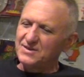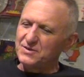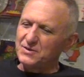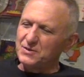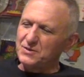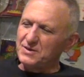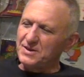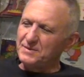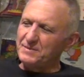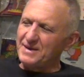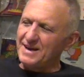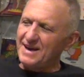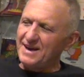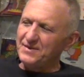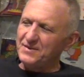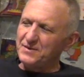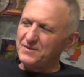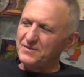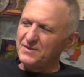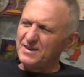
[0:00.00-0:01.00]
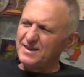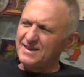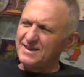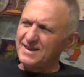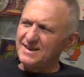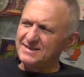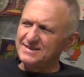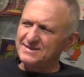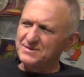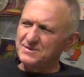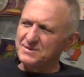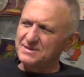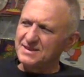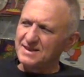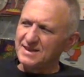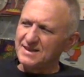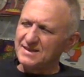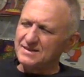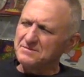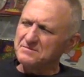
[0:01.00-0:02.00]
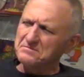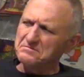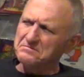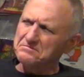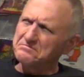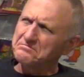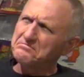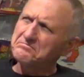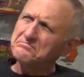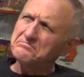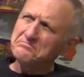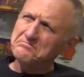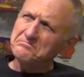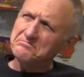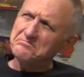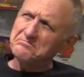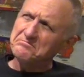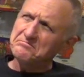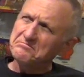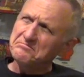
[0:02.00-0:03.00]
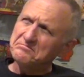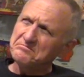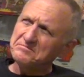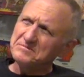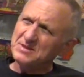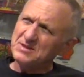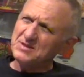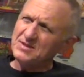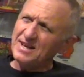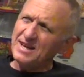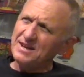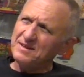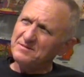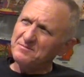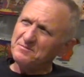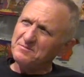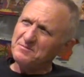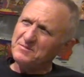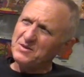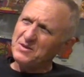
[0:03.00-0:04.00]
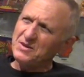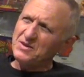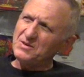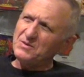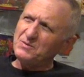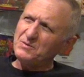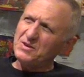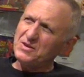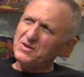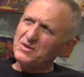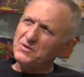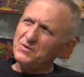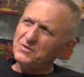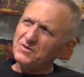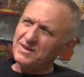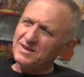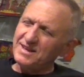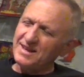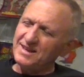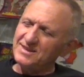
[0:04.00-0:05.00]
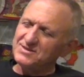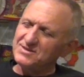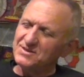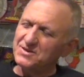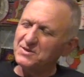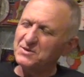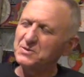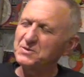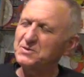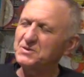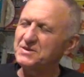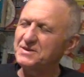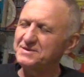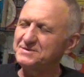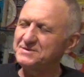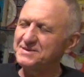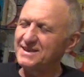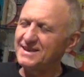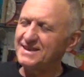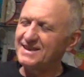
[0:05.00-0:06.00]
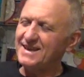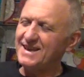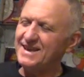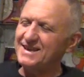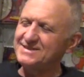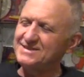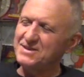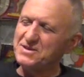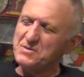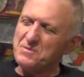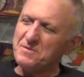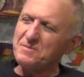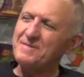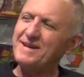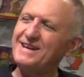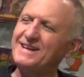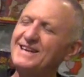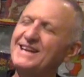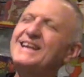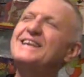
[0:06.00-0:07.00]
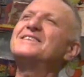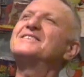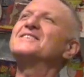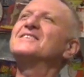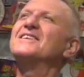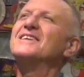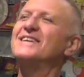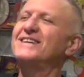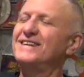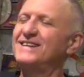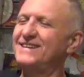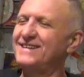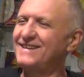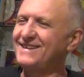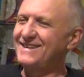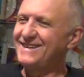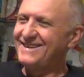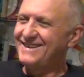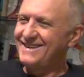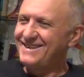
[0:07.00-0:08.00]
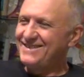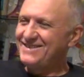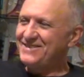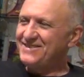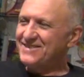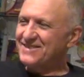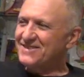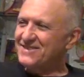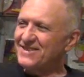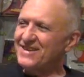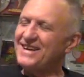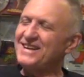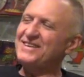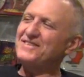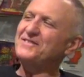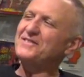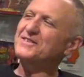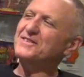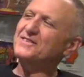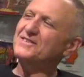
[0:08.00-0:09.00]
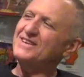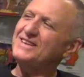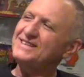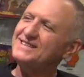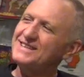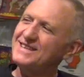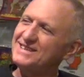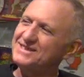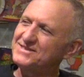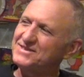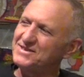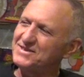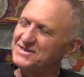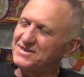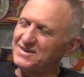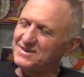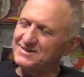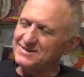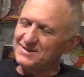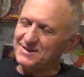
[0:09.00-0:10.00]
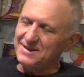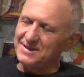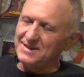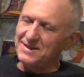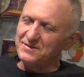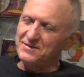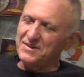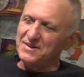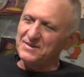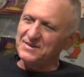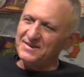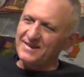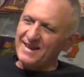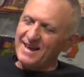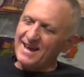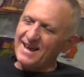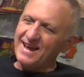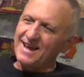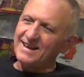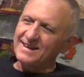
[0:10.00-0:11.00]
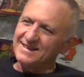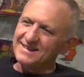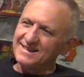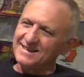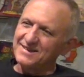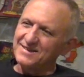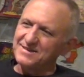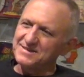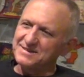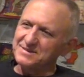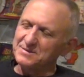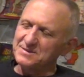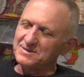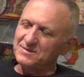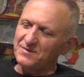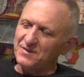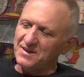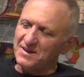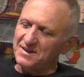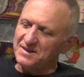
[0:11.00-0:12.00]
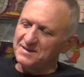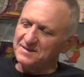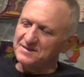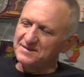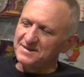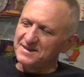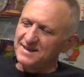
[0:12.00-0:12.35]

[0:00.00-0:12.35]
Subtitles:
girl behind the front desk was like, you used to teach school? And I was like, yeah. I said, you were my teacher. You were great. You were a great teacher, you know, so I love hearing that, you know, because it was fun.